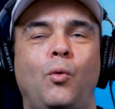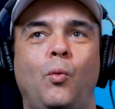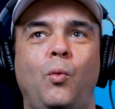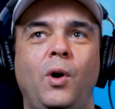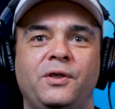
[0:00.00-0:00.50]

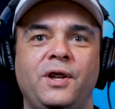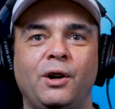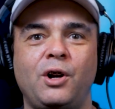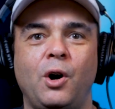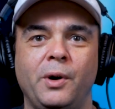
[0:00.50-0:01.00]
what
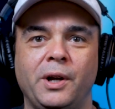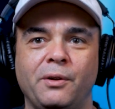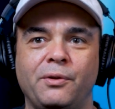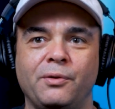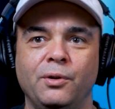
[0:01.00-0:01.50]
they're going
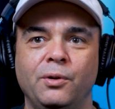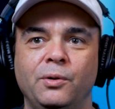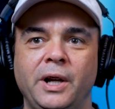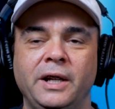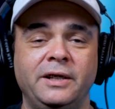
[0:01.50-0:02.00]

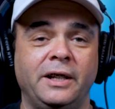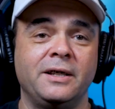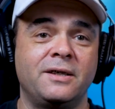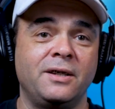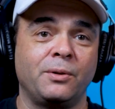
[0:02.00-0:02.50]
through into
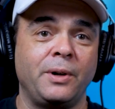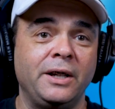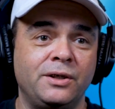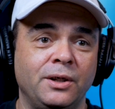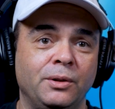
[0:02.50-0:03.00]

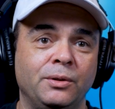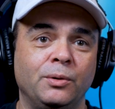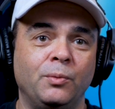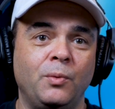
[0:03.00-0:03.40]
consideration